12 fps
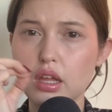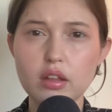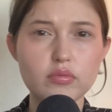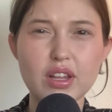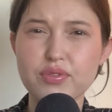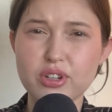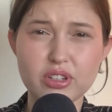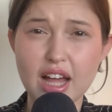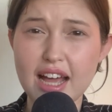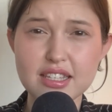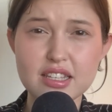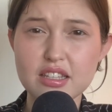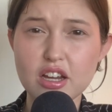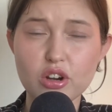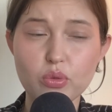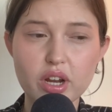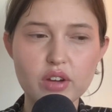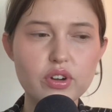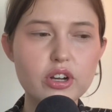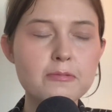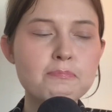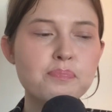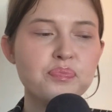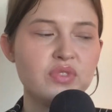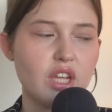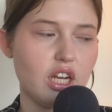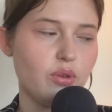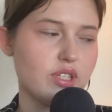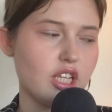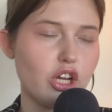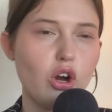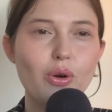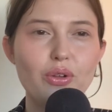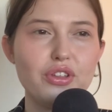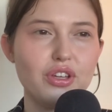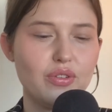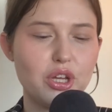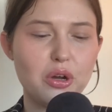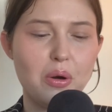left their glasses there or whatever. And it was like a whole thing of like,